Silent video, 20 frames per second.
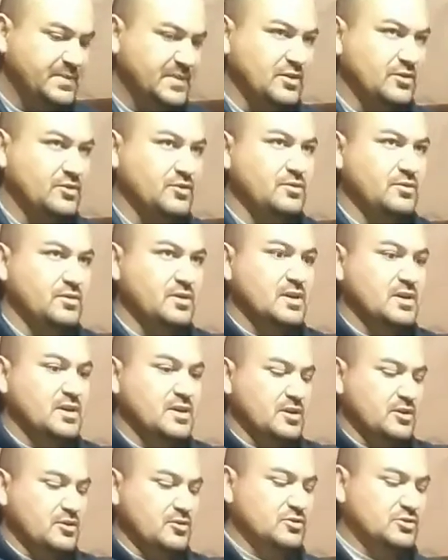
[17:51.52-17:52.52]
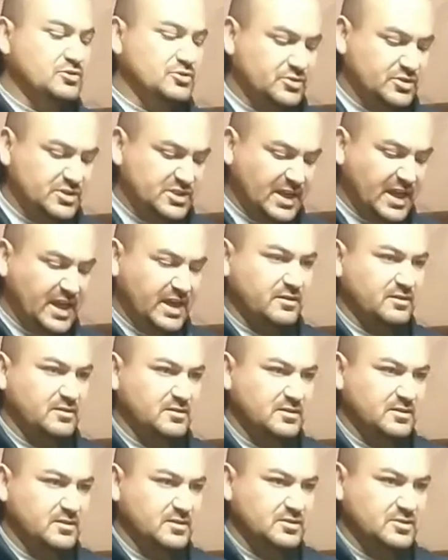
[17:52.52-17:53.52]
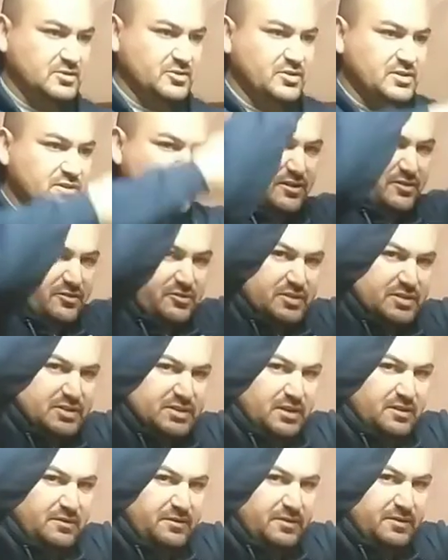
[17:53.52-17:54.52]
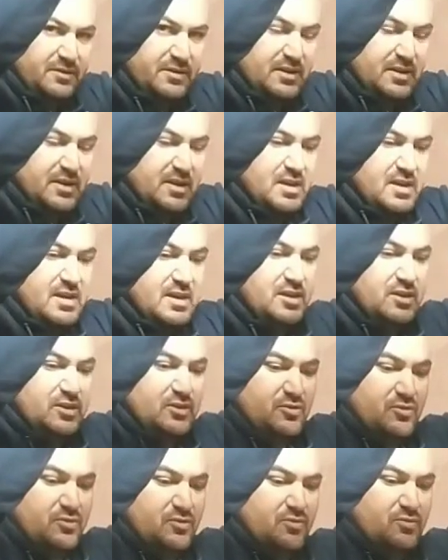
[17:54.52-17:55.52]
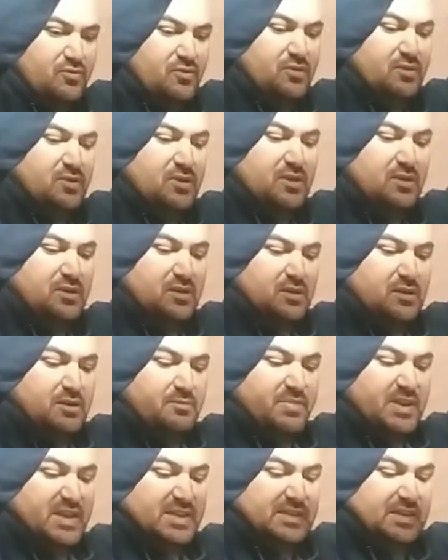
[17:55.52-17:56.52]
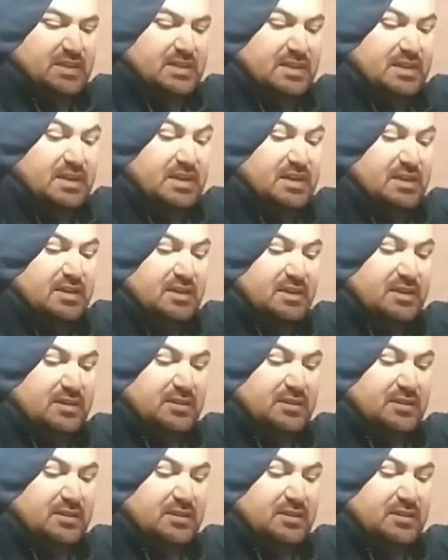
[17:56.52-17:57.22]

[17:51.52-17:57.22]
you use your saddle, so you tether yourself, you basically,